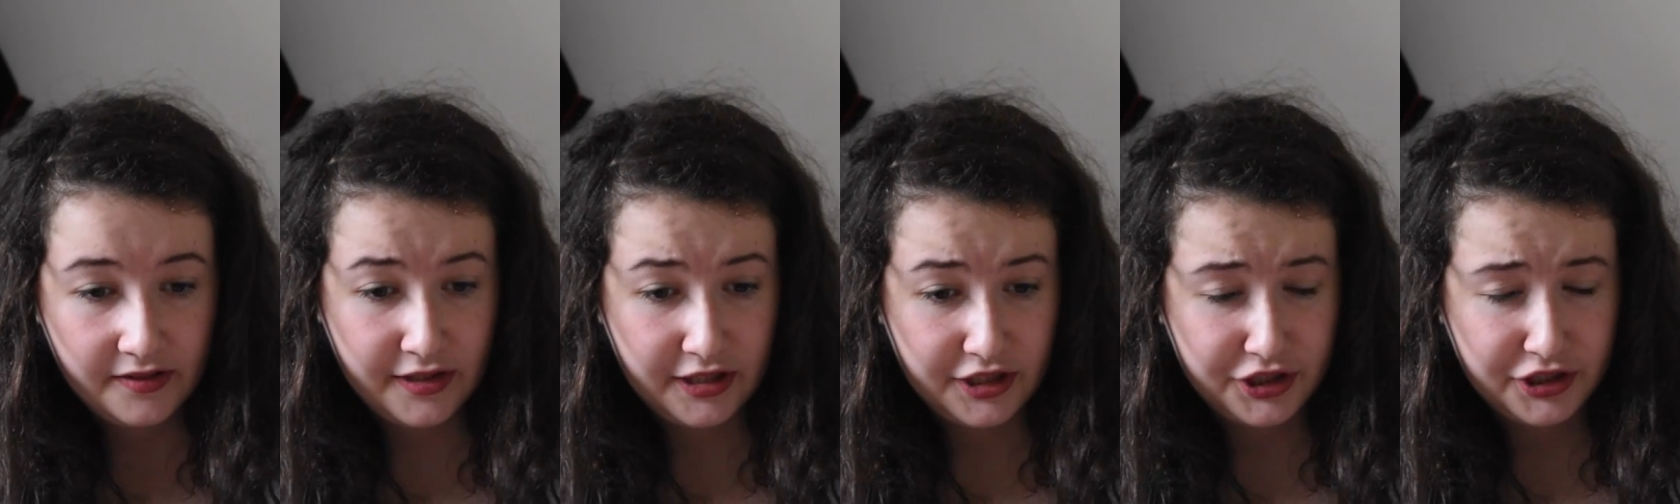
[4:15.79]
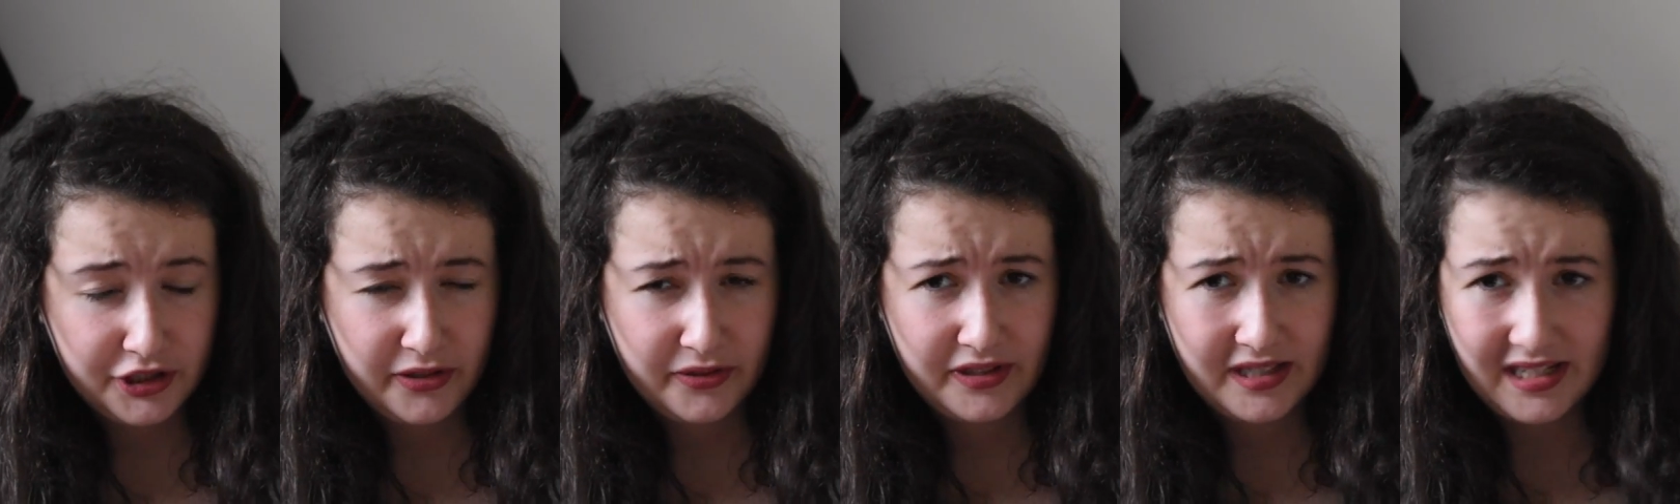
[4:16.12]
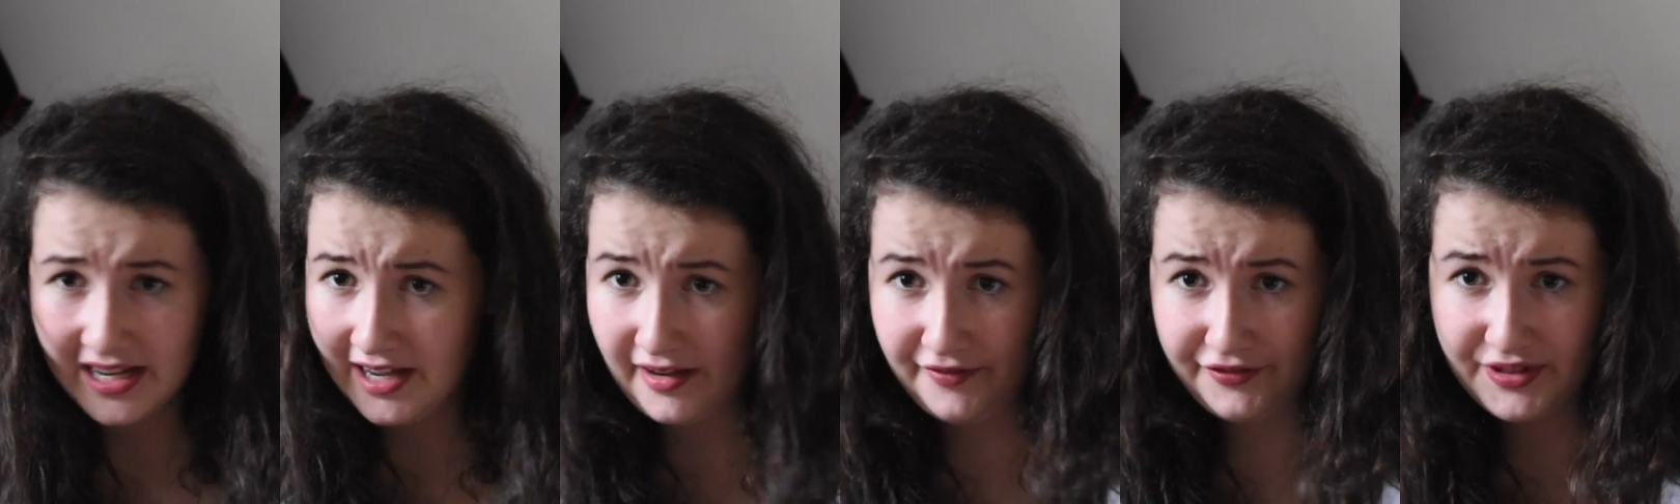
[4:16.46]
they showed
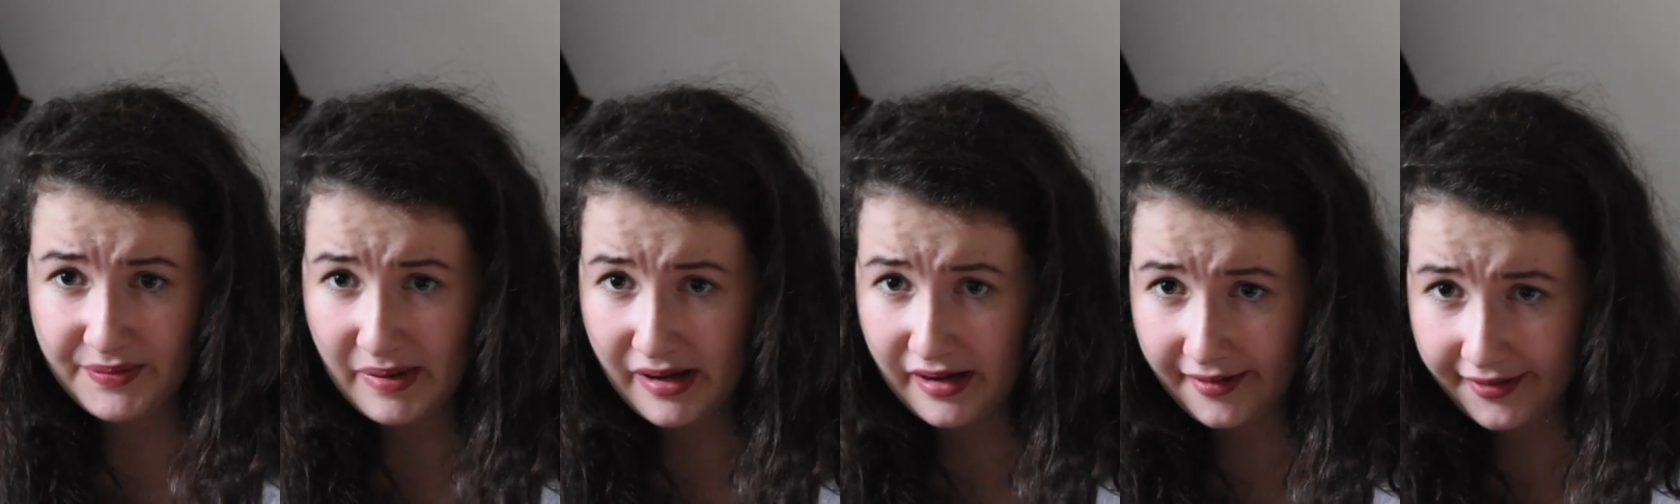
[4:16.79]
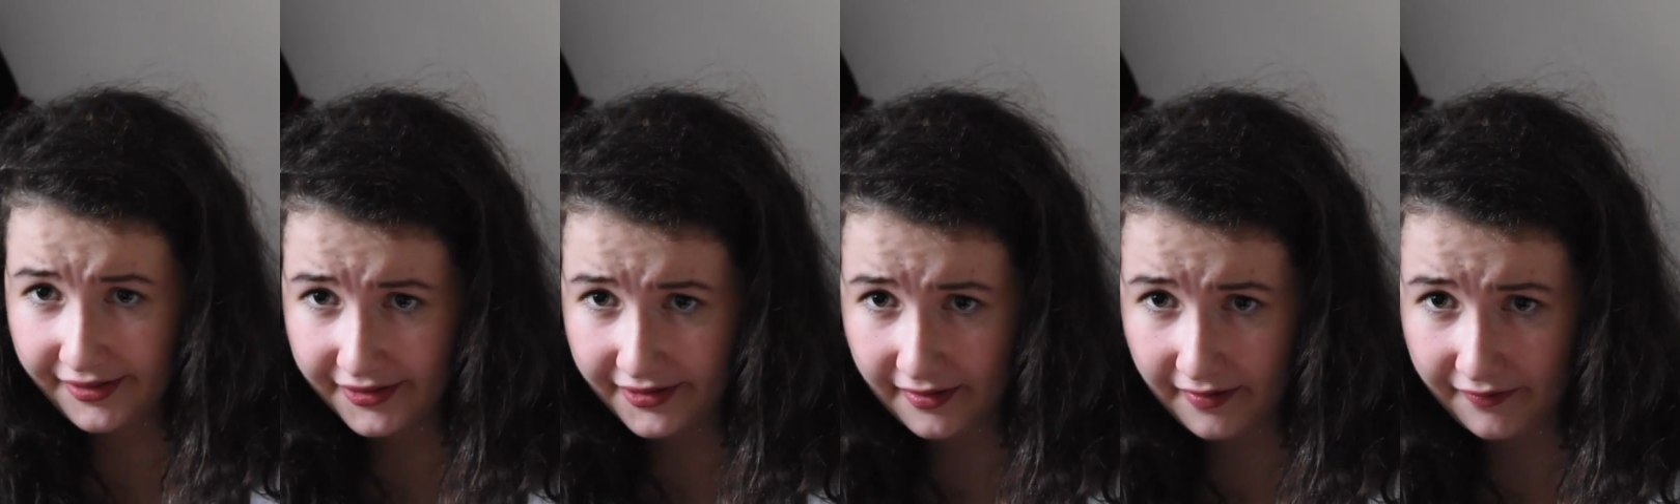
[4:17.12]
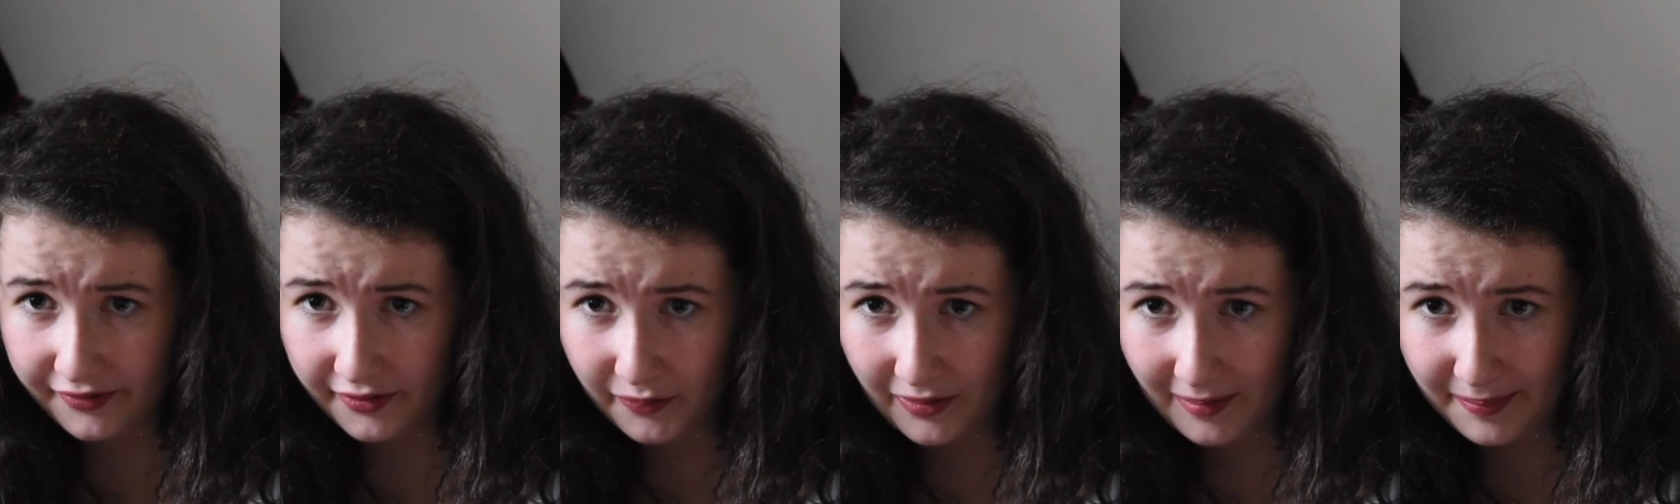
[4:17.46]
the aftermath
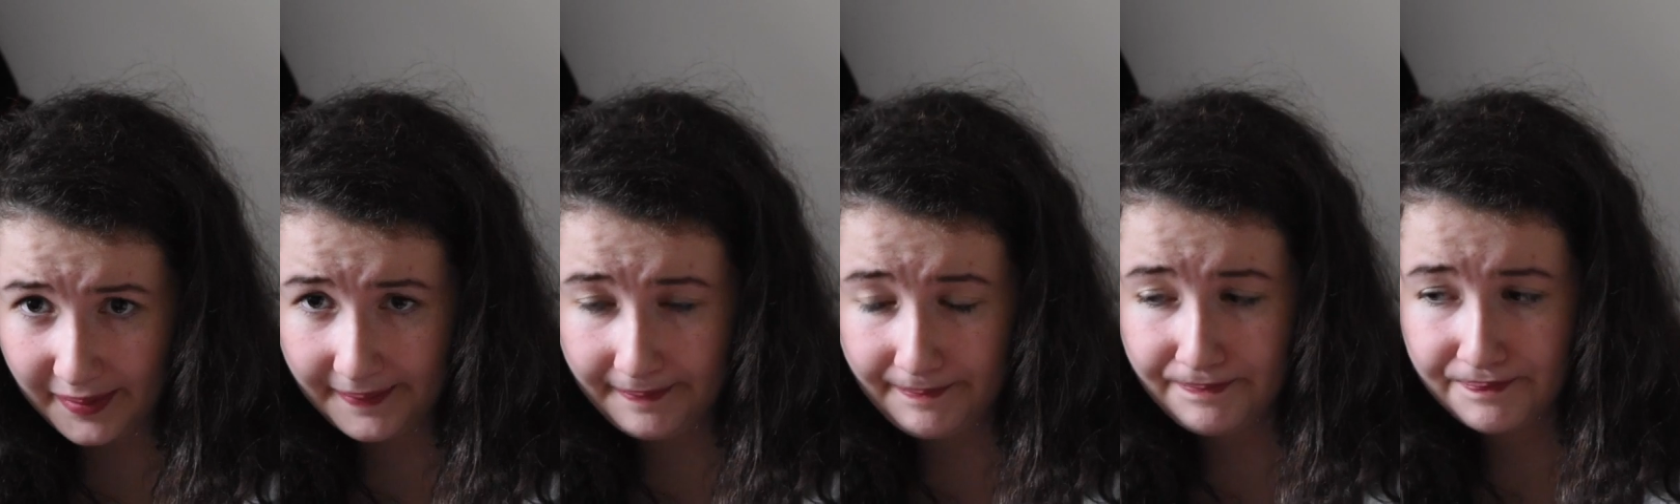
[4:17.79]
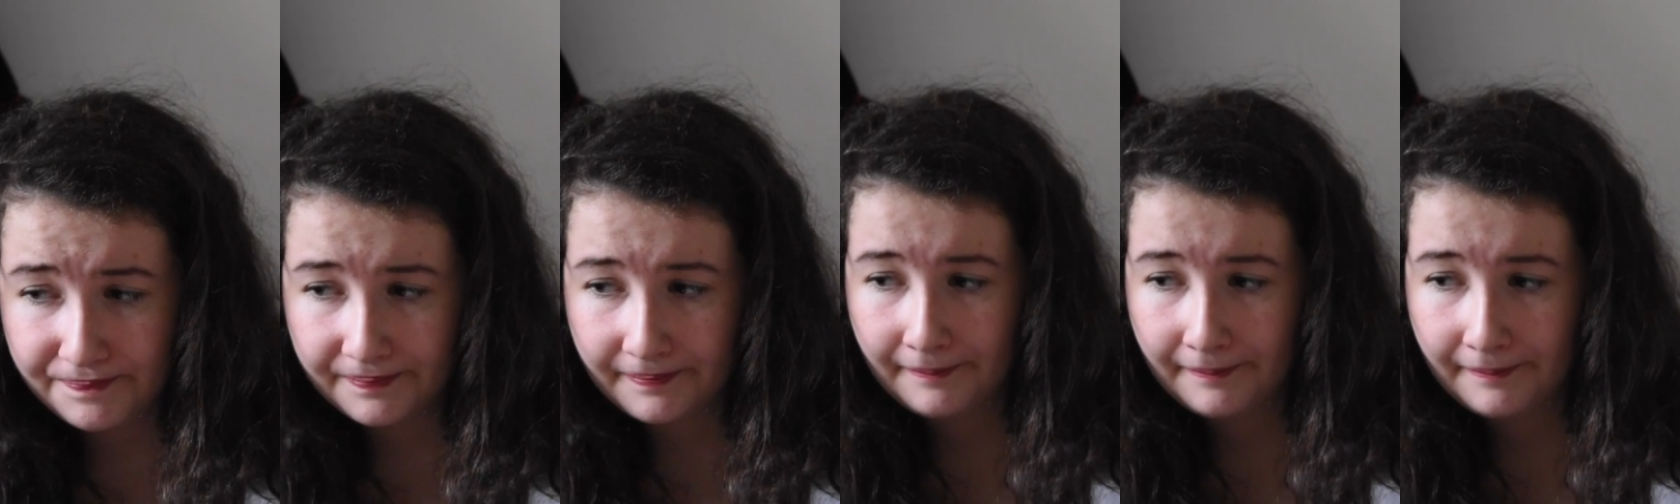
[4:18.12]
of the weapon